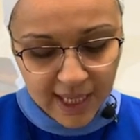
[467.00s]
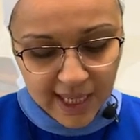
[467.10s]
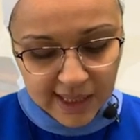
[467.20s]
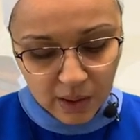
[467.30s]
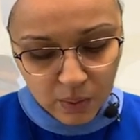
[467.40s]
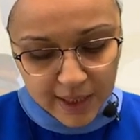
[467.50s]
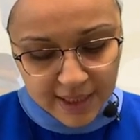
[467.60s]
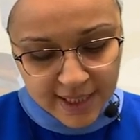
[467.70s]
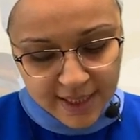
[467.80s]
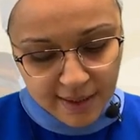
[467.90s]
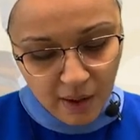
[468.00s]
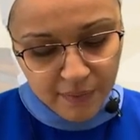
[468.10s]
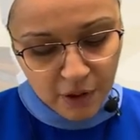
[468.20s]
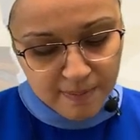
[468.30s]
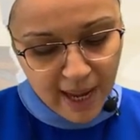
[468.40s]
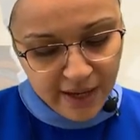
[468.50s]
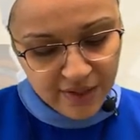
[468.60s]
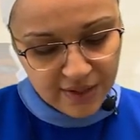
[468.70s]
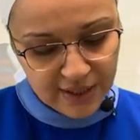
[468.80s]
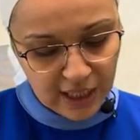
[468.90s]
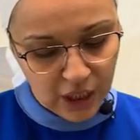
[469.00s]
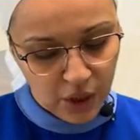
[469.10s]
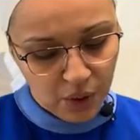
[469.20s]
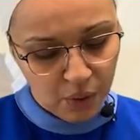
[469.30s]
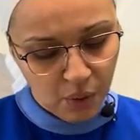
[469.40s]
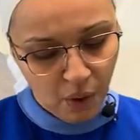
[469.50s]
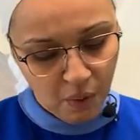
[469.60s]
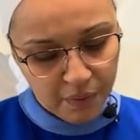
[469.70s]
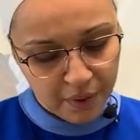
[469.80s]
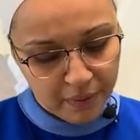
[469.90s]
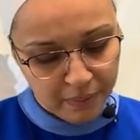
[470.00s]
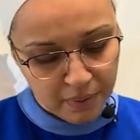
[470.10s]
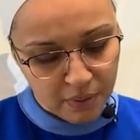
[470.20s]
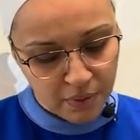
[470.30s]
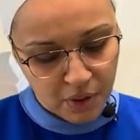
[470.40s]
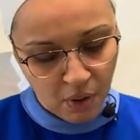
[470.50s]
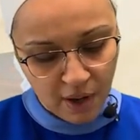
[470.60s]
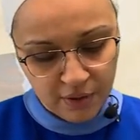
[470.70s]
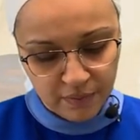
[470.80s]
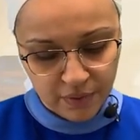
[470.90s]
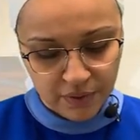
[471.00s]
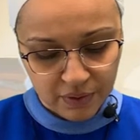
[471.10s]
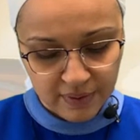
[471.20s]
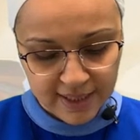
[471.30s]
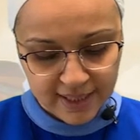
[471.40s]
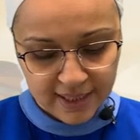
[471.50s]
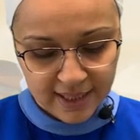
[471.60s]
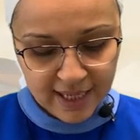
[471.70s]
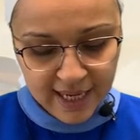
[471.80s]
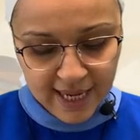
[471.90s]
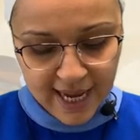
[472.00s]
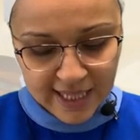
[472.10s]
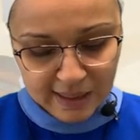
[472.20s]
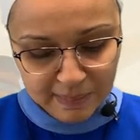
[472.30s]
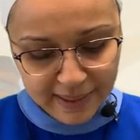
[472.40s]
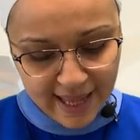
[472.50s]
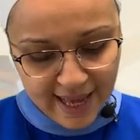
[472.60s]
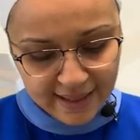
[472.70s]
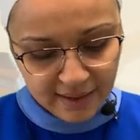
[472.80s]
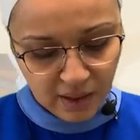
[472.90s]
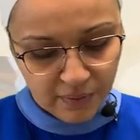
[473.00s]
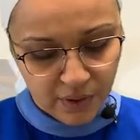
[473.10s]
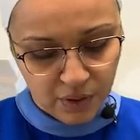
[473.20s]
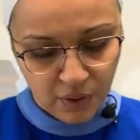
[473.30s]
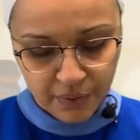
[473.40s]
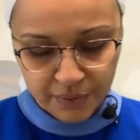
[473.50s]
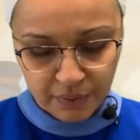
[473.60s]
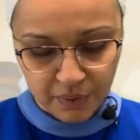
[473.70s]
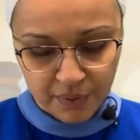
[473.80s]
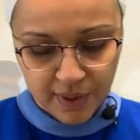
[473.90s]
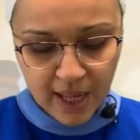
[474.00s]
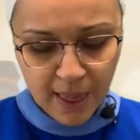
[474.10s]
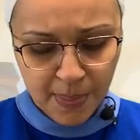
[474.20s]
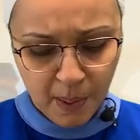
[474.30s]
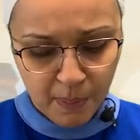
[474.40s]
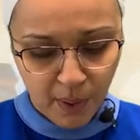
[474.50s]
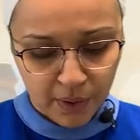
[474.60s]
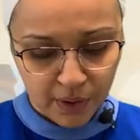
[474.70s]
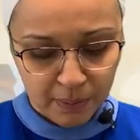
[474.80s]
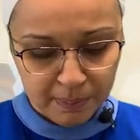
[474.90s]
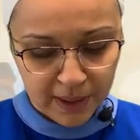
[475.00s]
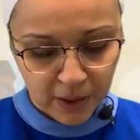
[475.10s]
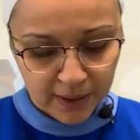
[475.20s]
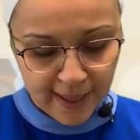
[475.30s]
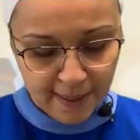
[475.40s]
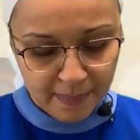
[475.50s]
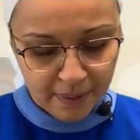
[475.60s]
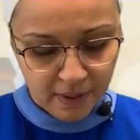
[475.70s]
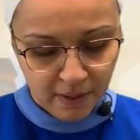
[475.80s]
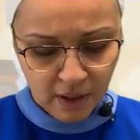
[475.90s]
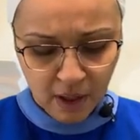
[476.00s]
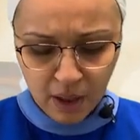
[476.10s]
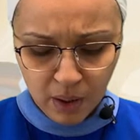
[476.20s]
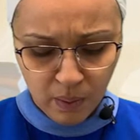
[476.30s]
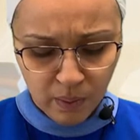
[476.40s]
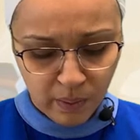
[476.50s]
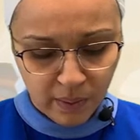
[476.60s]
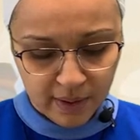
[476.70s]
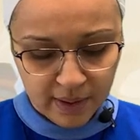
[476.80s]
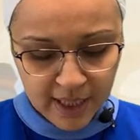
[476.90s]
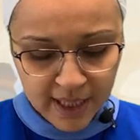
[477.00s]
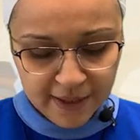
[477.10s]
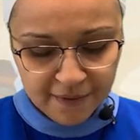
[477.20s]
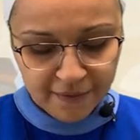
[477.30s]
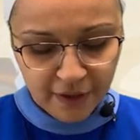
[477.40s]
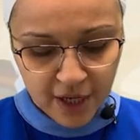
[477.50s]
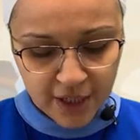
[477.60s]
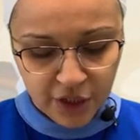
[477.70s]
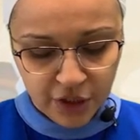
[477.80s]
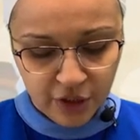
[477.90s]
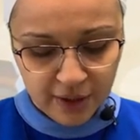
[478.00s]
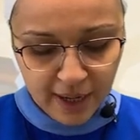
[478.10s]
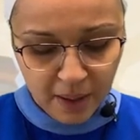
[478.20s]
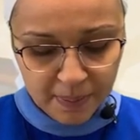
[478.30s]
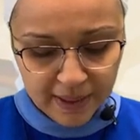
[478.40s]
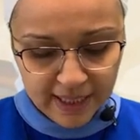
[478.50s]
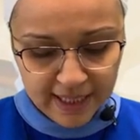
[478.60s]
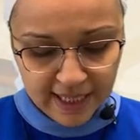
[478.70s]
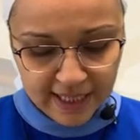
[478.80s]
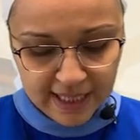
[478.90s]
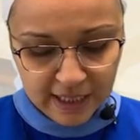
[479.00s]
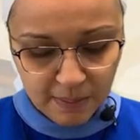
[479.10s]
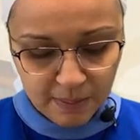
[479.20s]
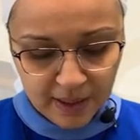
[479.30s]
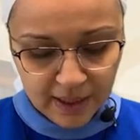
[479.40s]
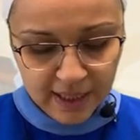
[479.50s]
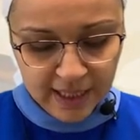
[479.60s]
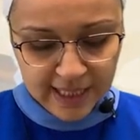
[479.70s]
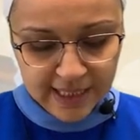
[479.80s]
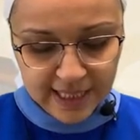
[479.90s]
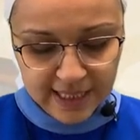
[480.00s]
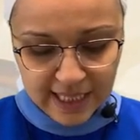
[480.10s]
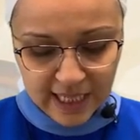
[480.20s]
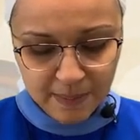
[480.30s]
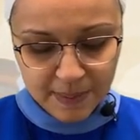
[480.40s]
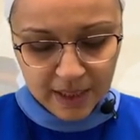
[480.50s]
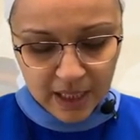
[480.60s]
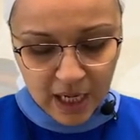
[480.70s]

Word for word: in the greatness of your majesty, you overthrew your adversaries. At the blast of your nostrils, the water piled up. O Lord, the flood stood up in a heap. The deeps